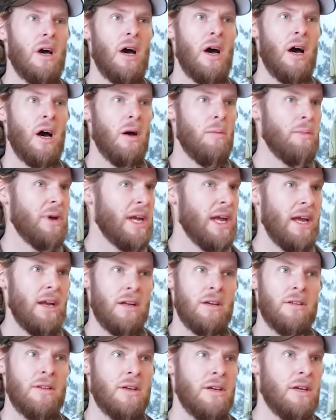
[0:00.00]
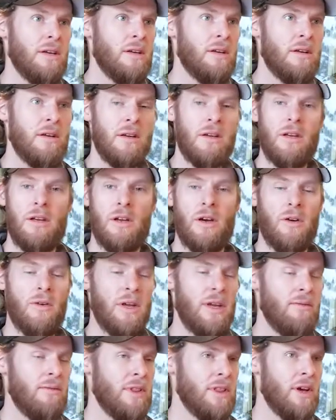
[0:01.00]
Uh, mechanically, you know,
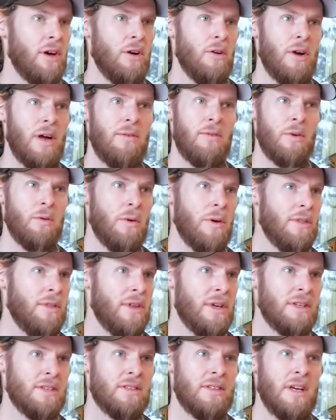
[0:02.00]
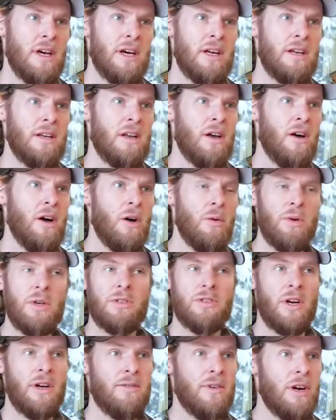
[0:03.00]
even though everyone thinks that all-wheel
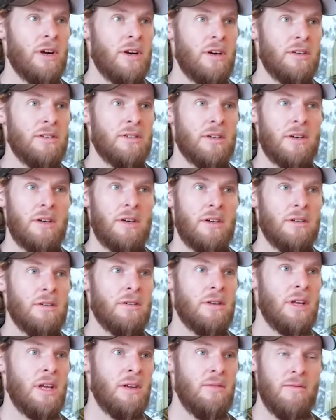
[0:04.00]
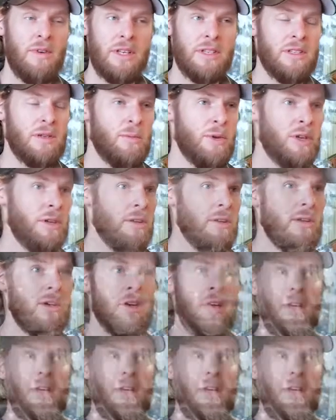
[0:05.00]
drive cars are invincible,